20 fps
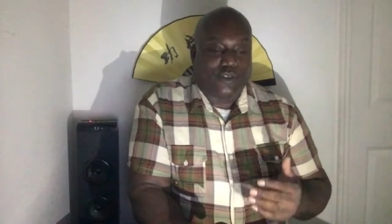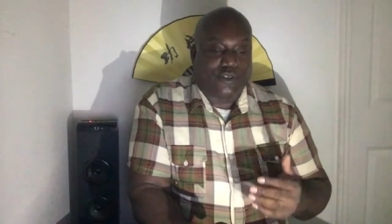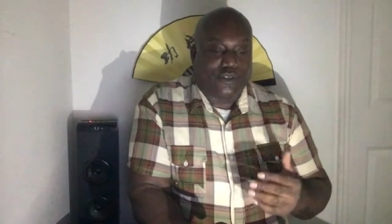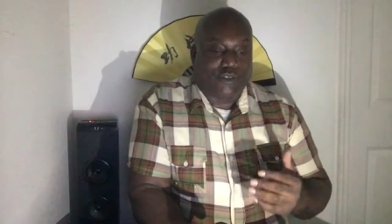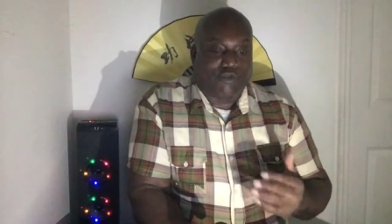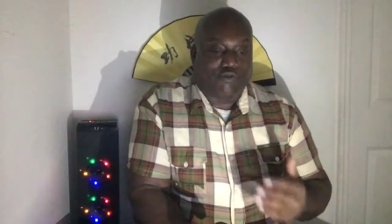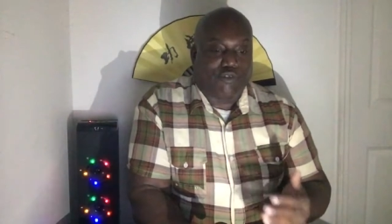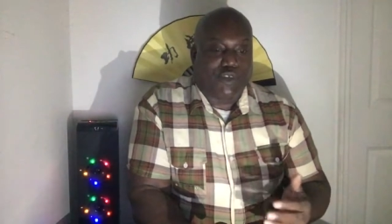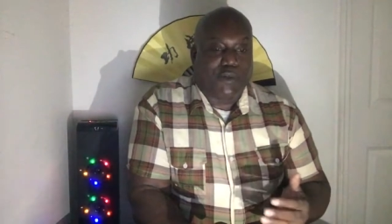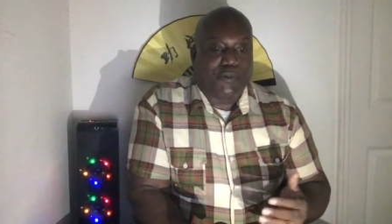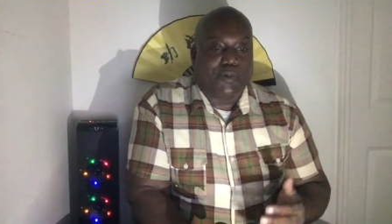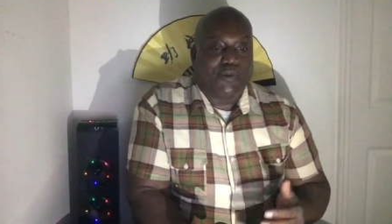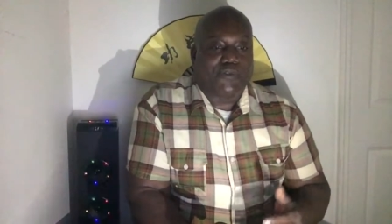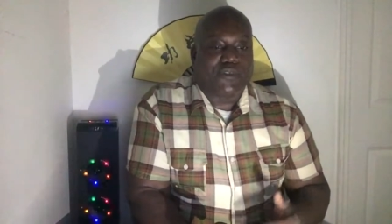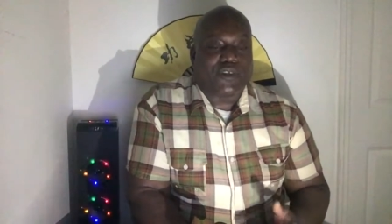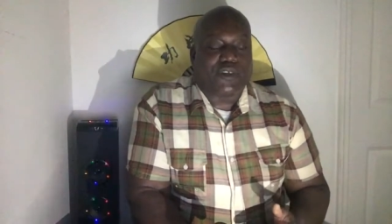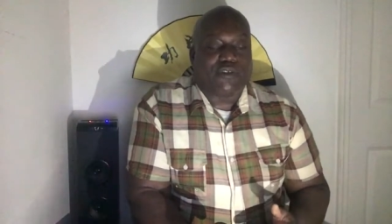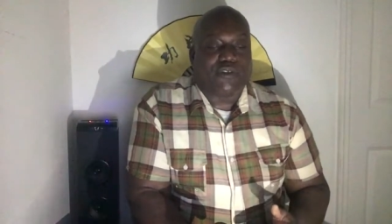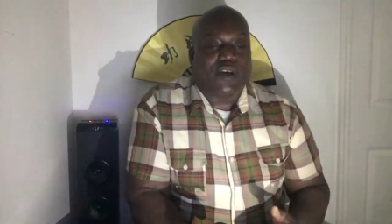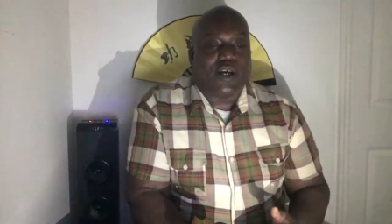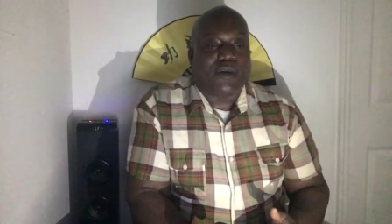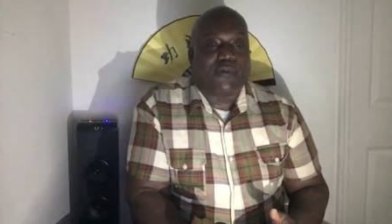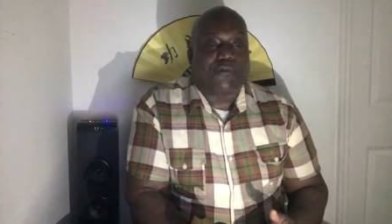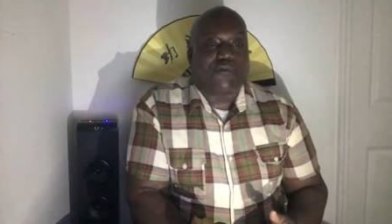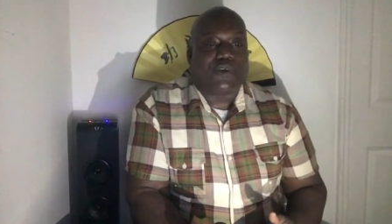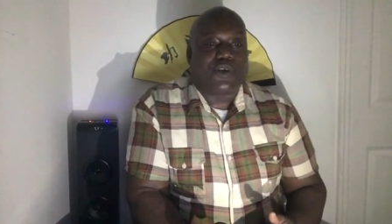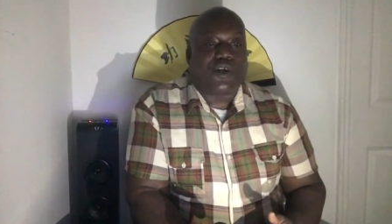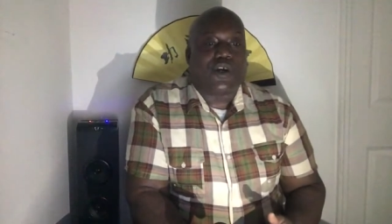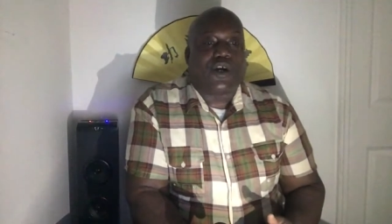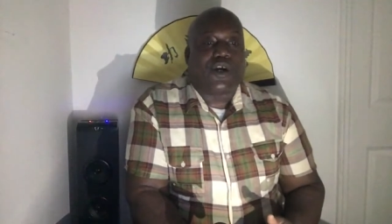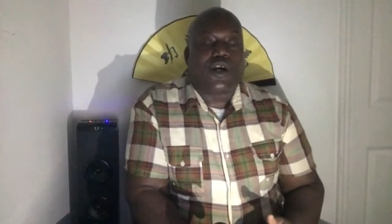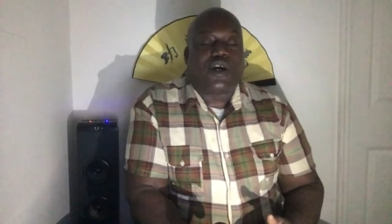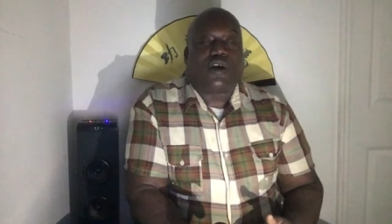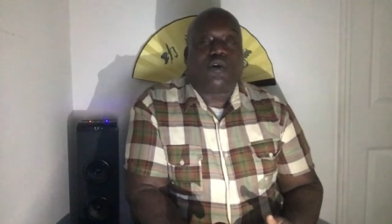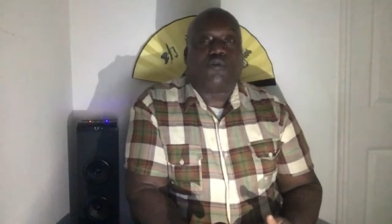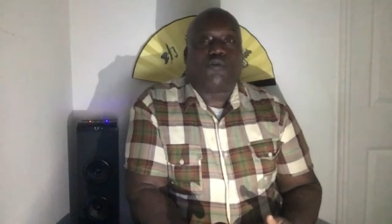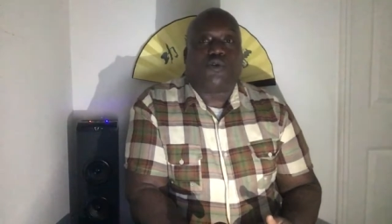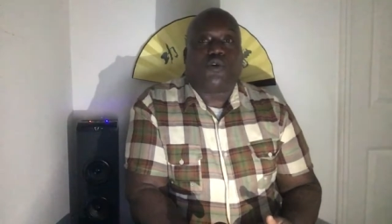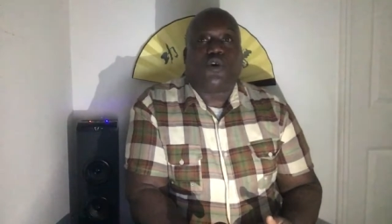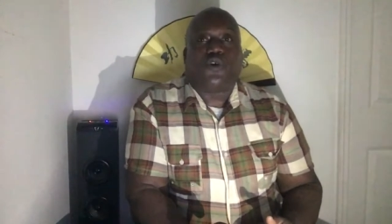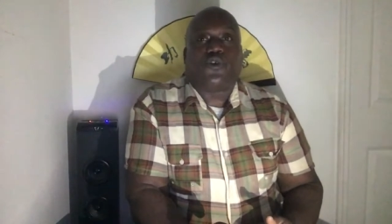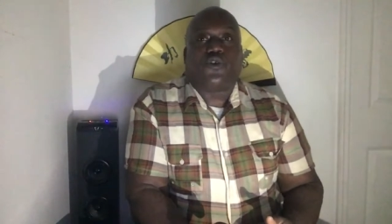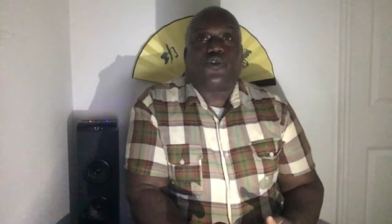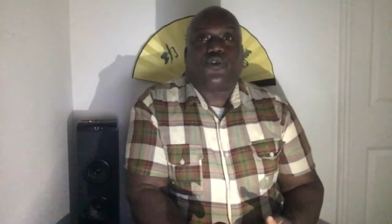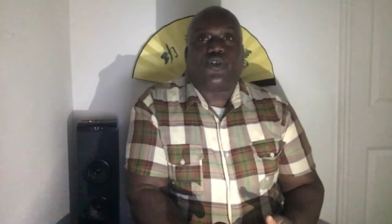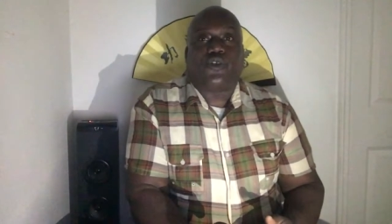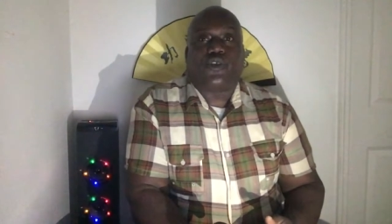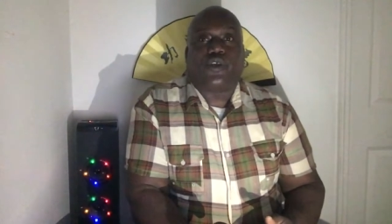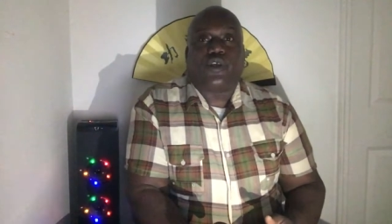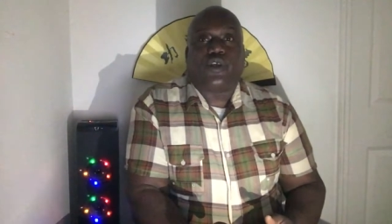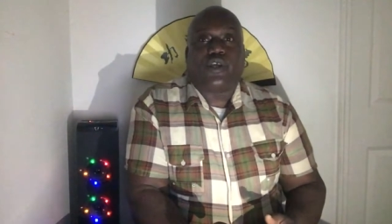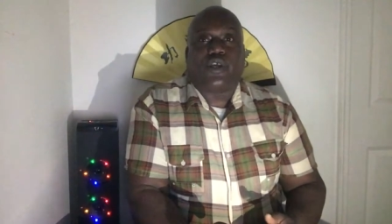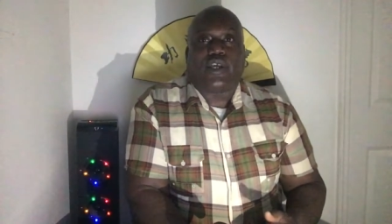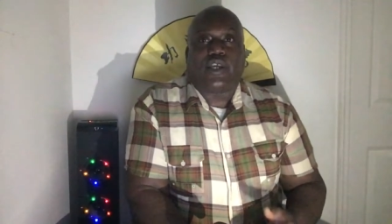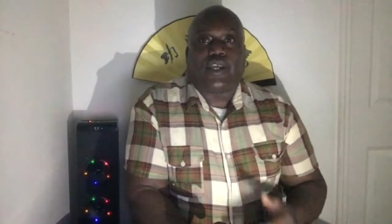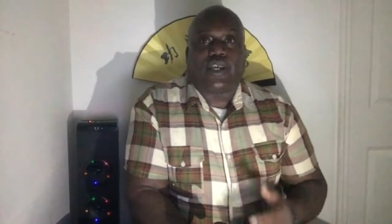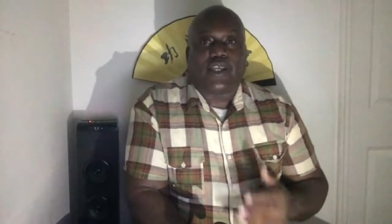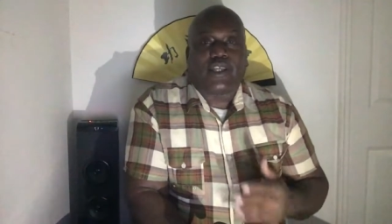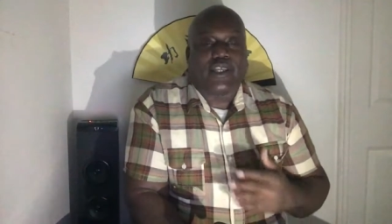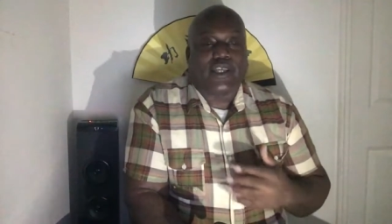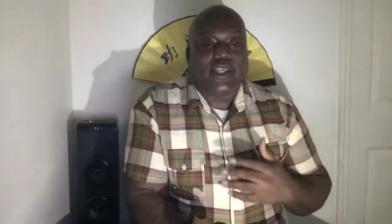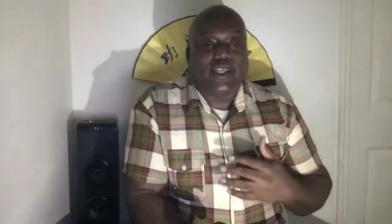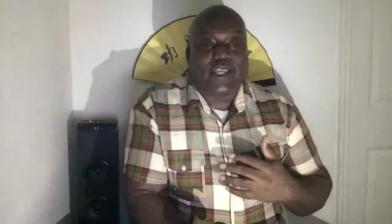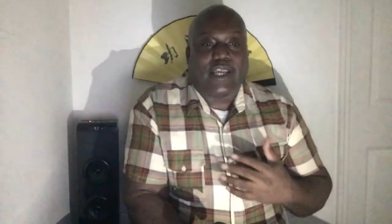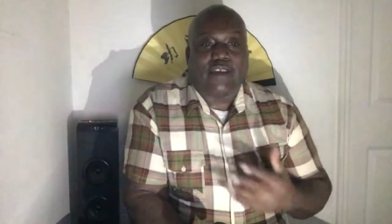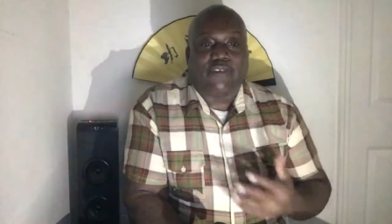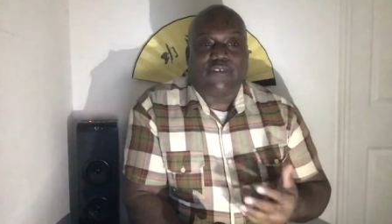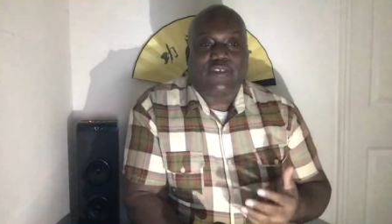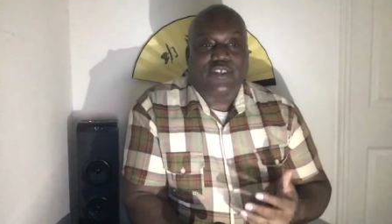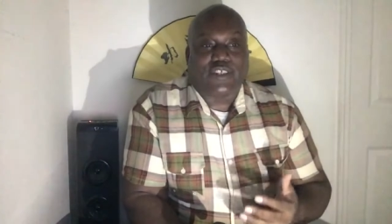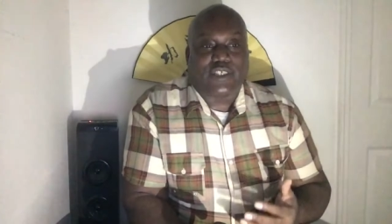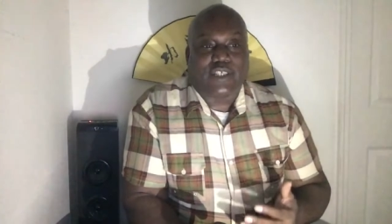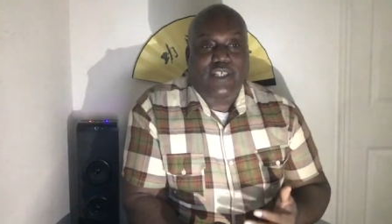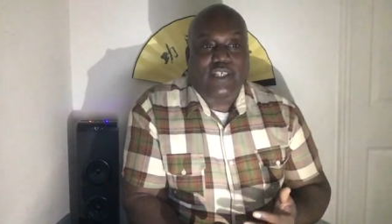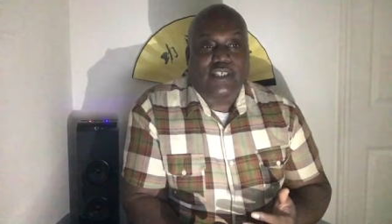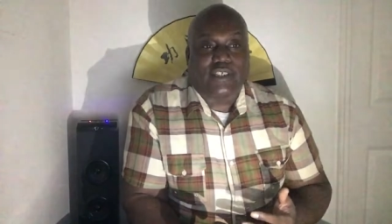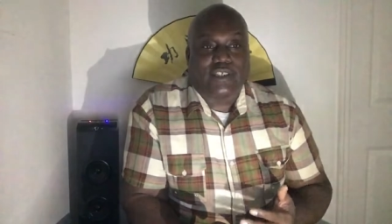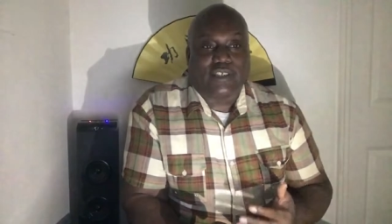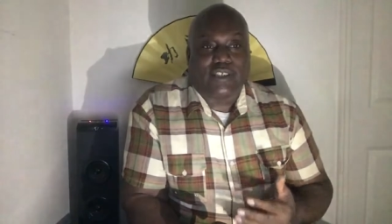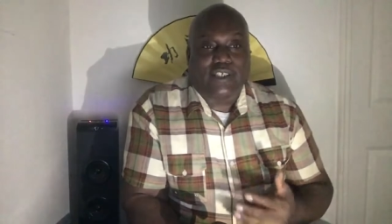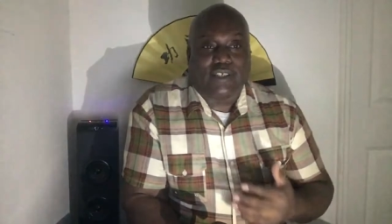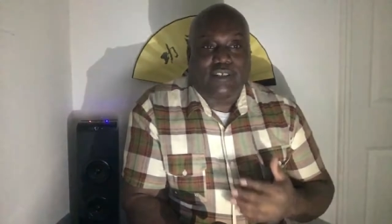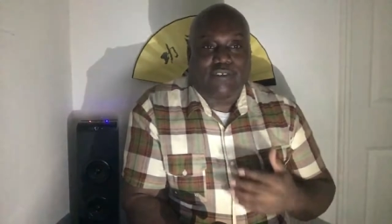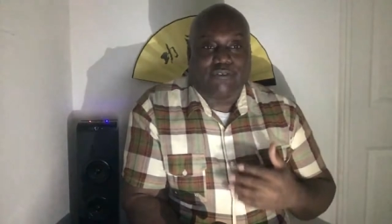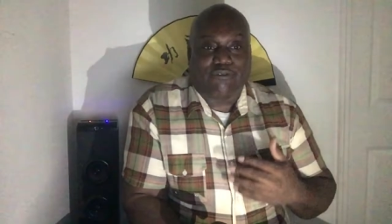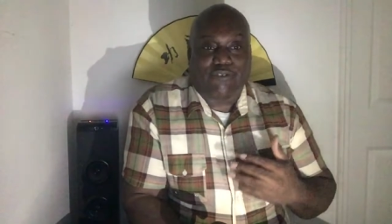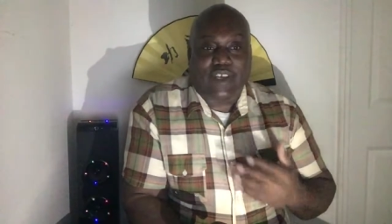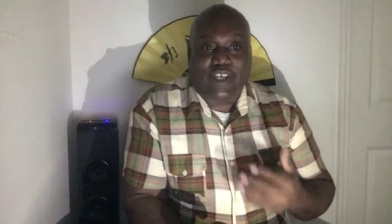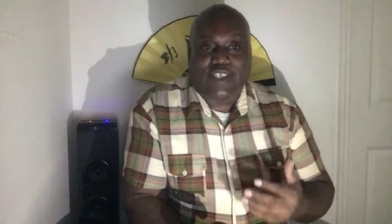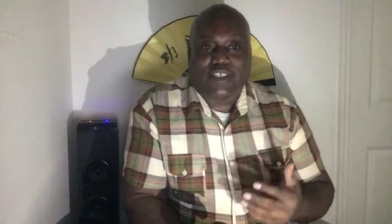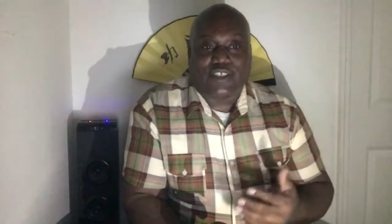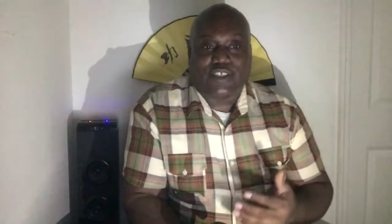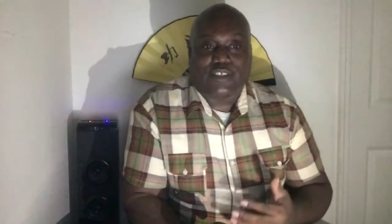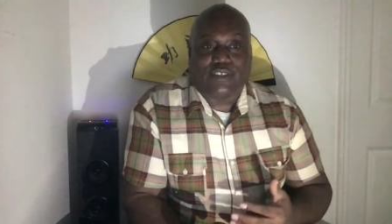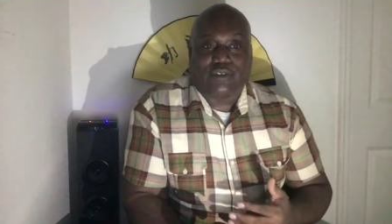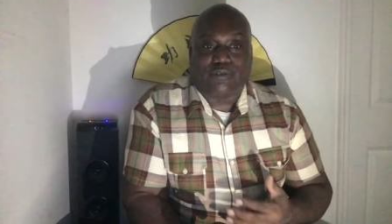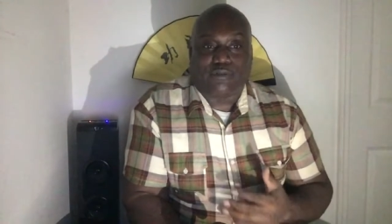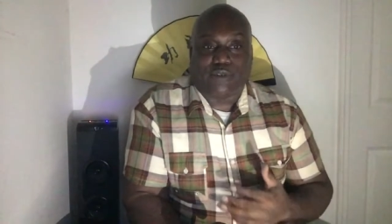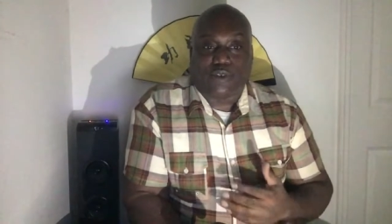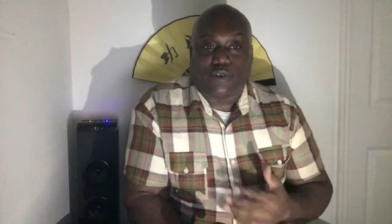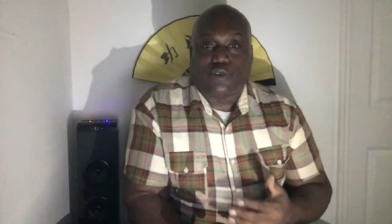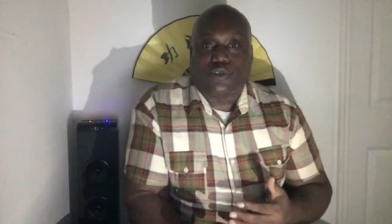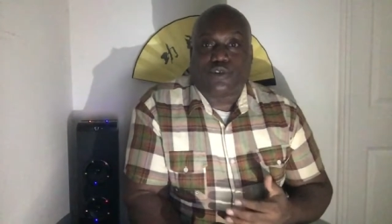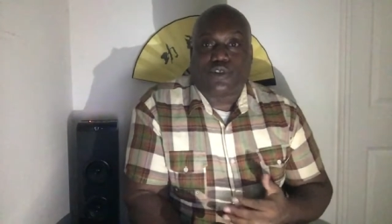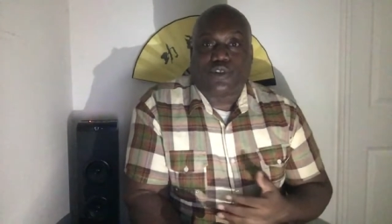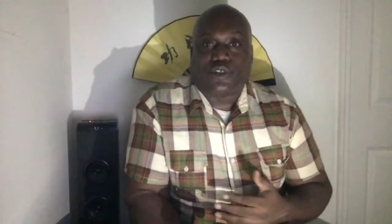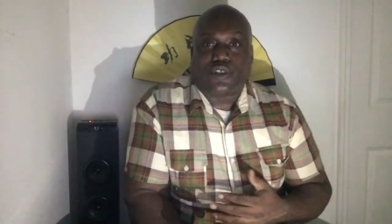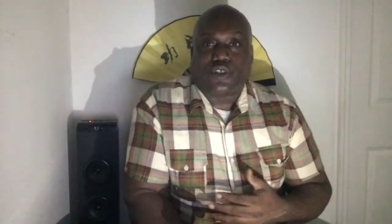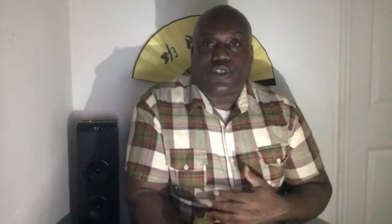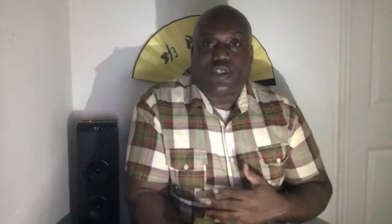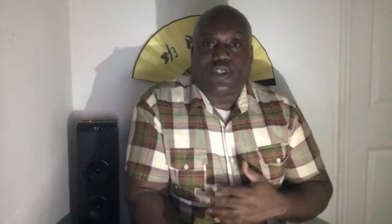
the cream of the crop. We are worth in, in every sense and fashion known.